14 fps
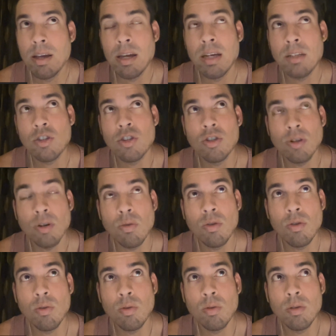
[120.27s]
it's so
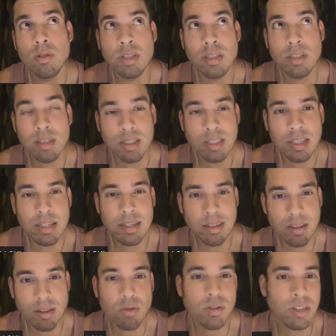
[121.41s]
cool to
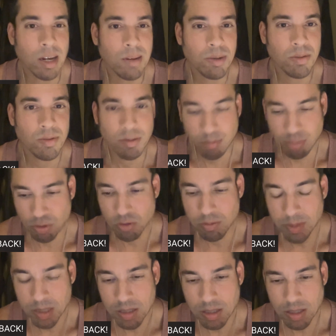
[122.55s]
see those types of
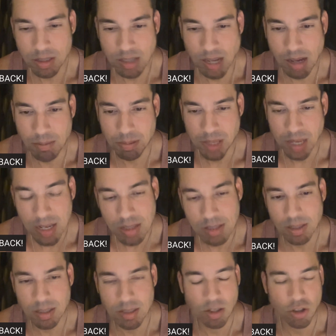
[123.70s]
improvements take
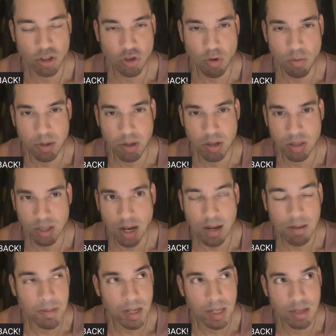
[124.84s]
place in such a short period of
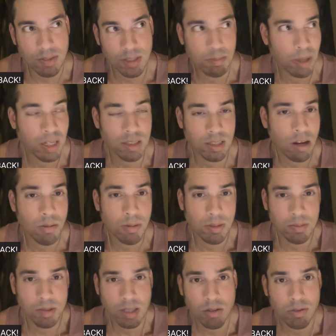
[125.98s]
time. And even Peyton Talbott
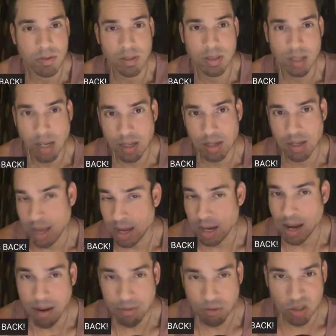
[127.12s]
himself said that
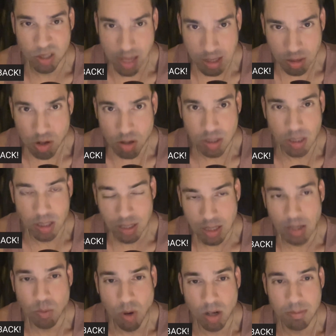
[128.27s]
after his last loss, he
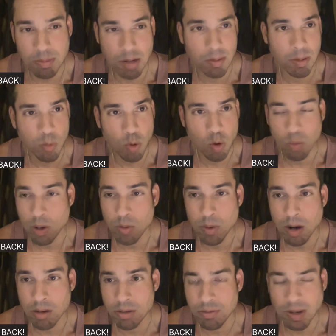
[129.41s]
wanted to become a more
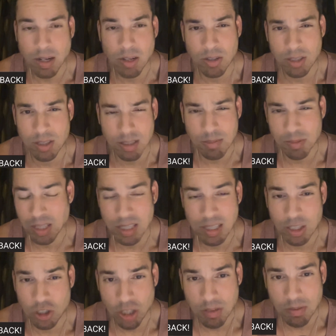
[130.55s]
well-rounded fighter, and it seems like he
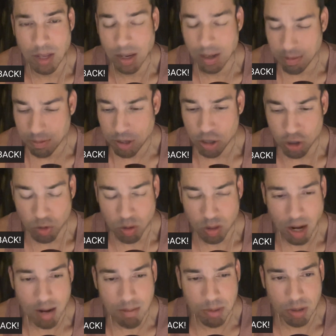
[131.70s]
achieved that in a very short
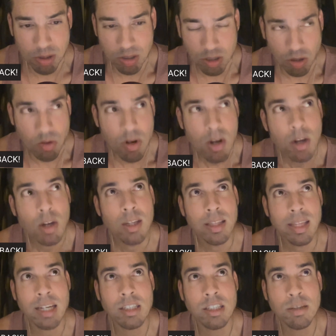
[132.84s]
time period. So
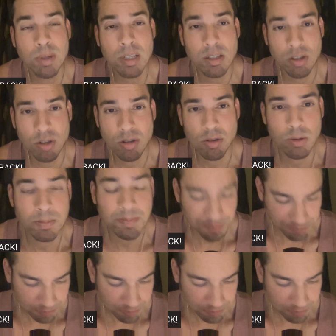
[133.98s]
that speaks to